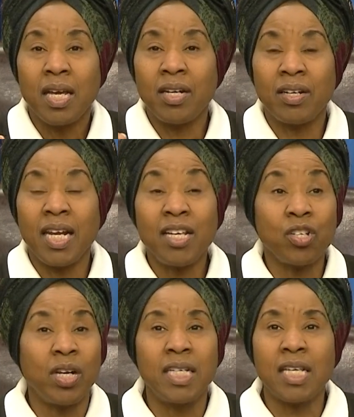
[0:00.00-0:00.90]
in the
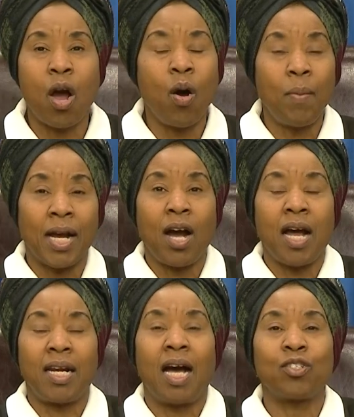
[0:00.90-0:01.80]
nasal, and say, oh my
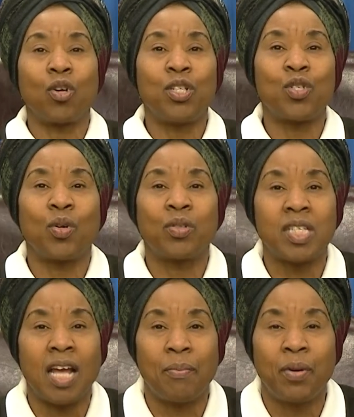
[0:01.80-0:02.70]
God, so-and-so
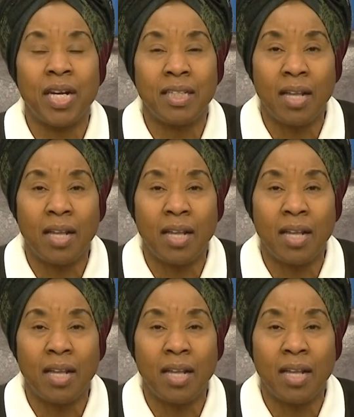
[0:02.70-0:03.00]
start breathing.